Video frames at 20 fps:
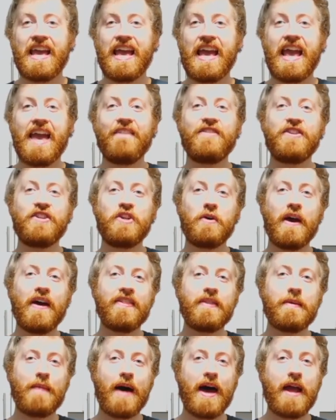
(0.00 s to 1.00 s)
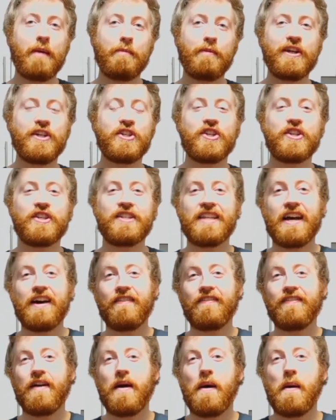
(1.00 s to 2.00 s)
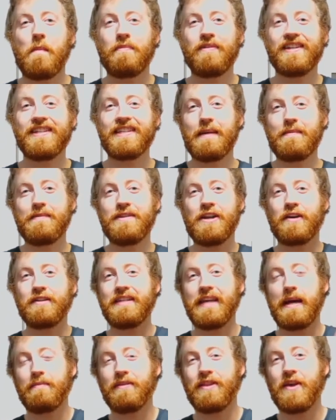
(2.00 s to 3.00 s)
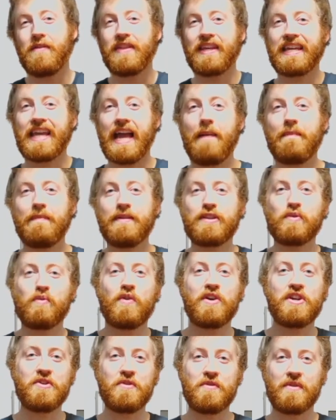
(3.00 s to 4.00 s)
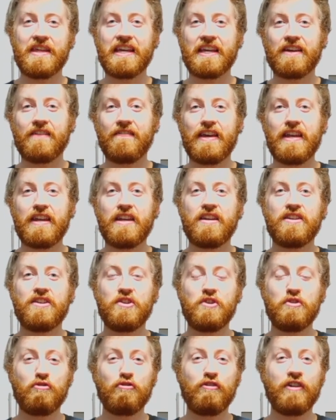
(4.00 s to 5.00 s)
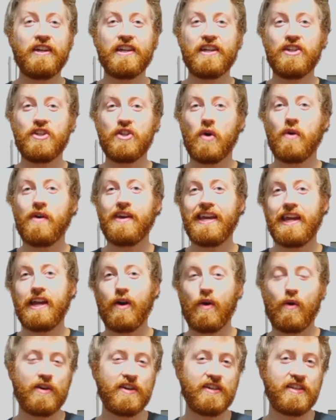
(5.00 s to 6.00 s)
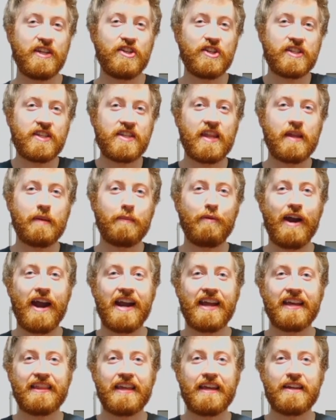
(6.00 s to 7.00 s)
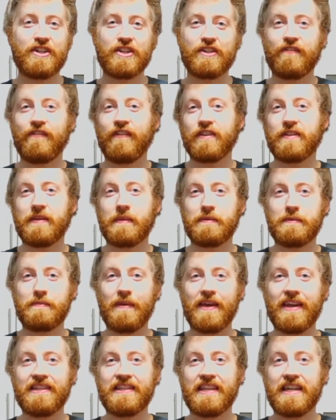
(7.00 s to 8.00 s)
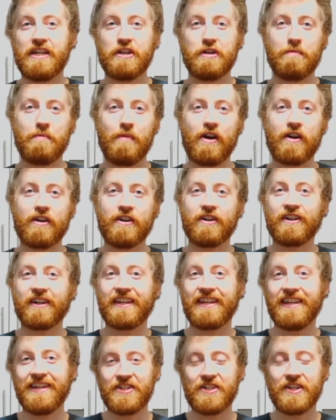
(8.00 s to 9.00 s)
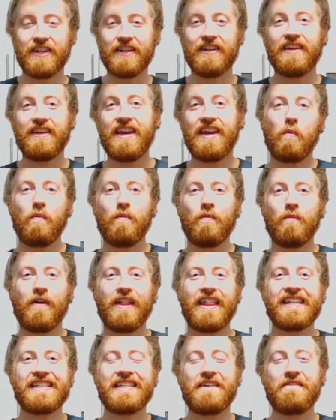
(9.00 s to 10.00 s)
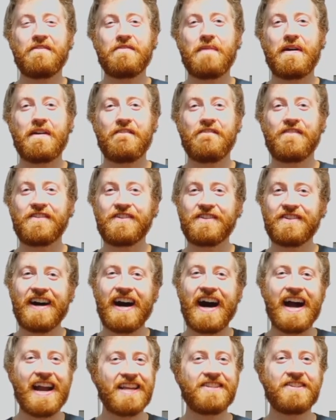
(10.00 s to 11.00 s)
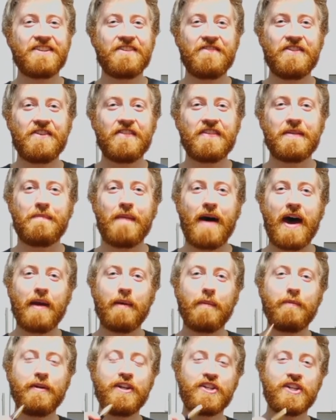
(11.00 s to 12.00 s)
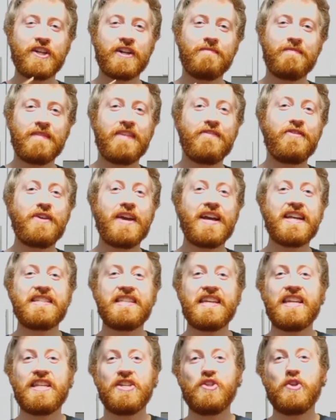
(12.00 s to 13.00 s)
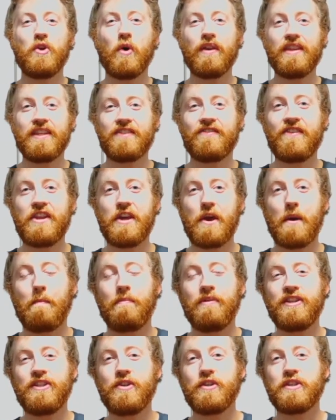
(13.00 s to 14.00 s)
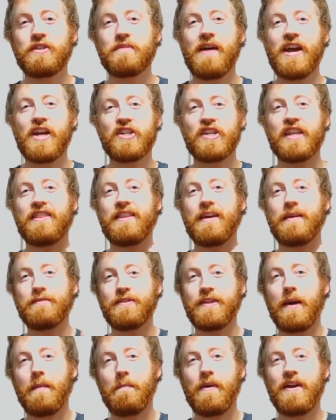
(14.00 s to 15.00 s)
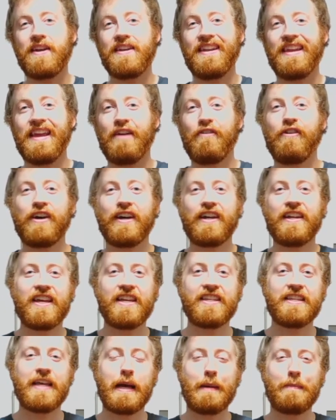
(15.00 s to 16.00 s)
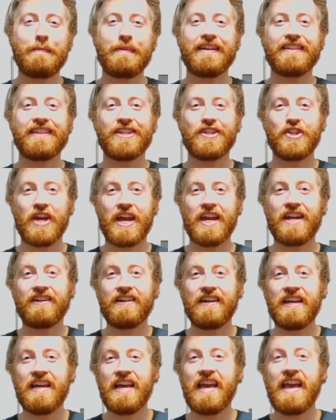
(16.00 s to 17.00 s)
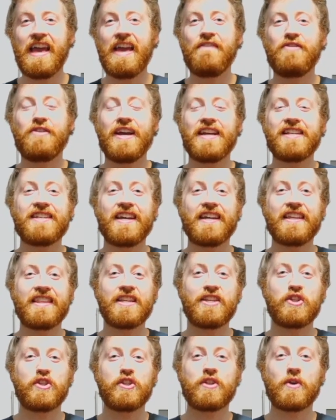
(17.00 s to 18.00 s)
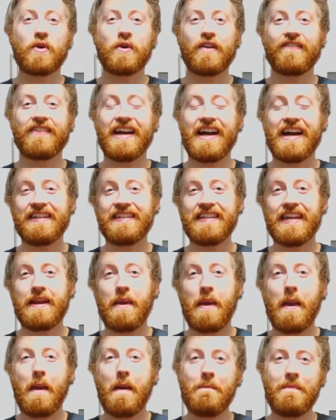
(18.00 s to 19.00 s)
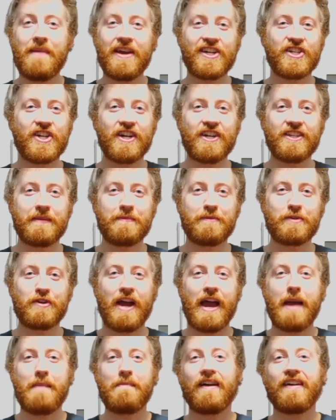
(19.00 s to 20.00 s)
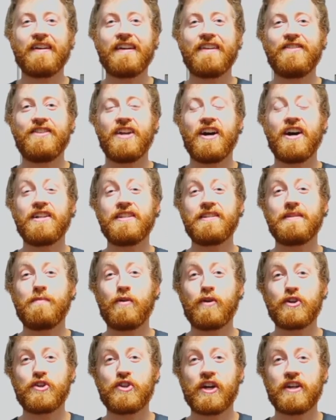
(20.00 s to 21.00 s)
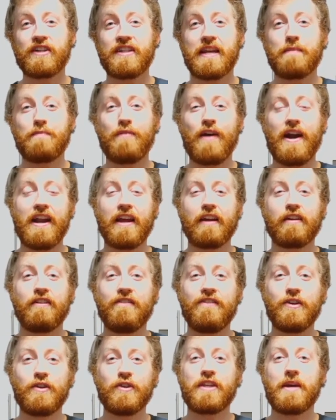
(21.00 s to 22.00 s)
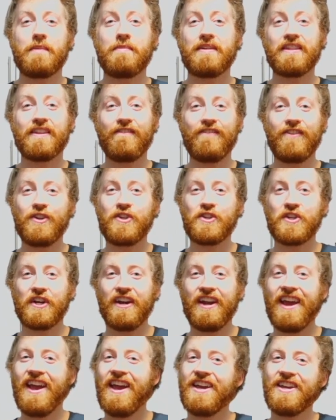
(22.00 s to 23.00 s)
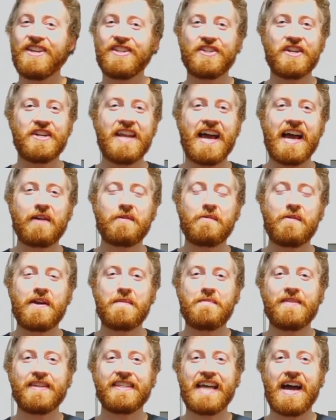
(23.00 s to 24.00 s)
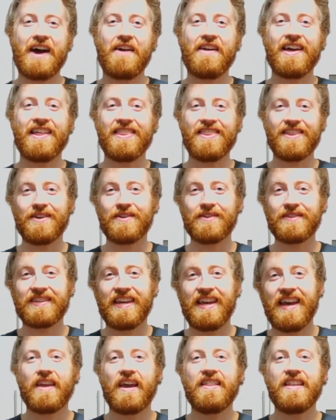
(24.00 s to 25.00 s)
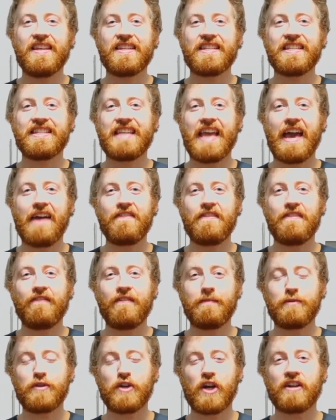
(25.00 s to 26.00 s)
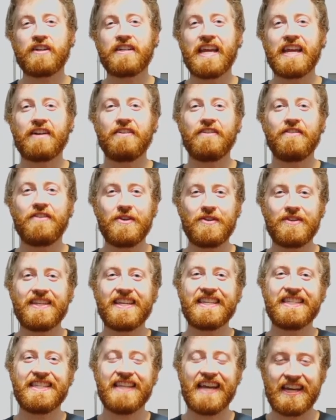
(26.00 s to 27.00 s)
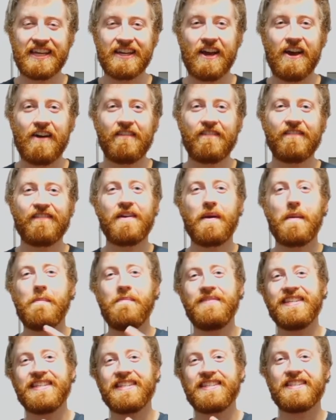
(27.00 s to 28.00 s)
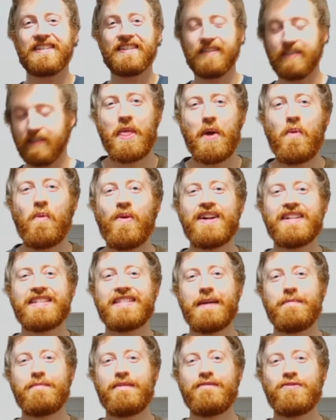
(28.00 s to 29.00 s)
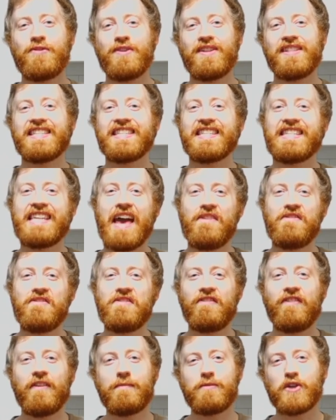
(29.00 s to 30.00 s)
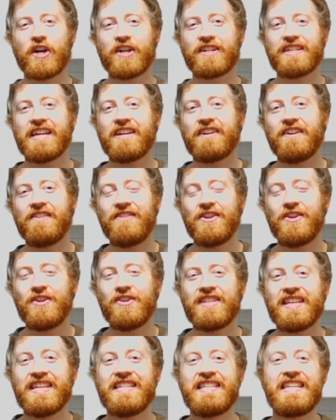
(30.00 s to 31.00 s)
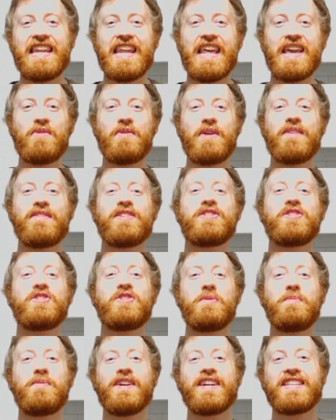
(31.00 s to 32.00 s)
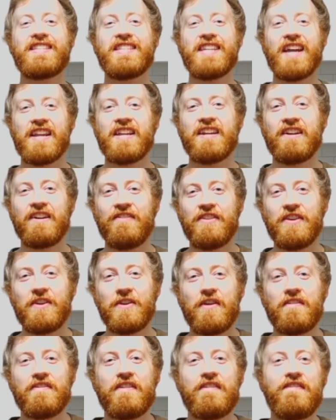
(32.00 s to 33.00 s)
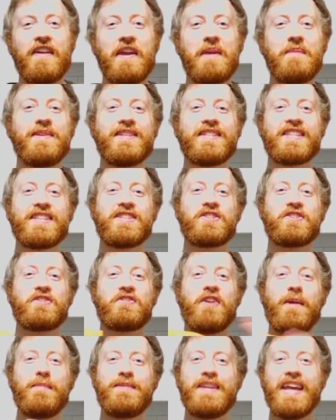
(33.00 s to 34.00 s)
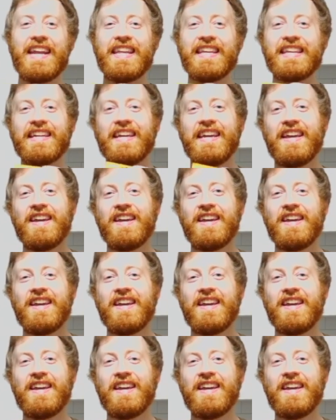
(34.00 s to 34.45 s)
If you do have the bottle breach yourself, please let me know down below in the comments, what do you think of it? Do you really enjoy it, or is it just another product that just fills up space in your bar or kitchen? Well, that's it for my full, honest review of the bottle breacher. If you guys did enjoy this video, please do smash that thumbs up button. It really does help out the channel. If you guys like this sort of content, make sure to subscribe. I'm going to have tons of more Shark Tank product reviews coming in the future, so you're not going to miss out on those. This is Kevin from Shark Tank Reviews, signing off. Peace. What's up everyone, this is Kevin from Shark Tank Reviews, and today we have a super exciting review of the famous Scrub Daddy.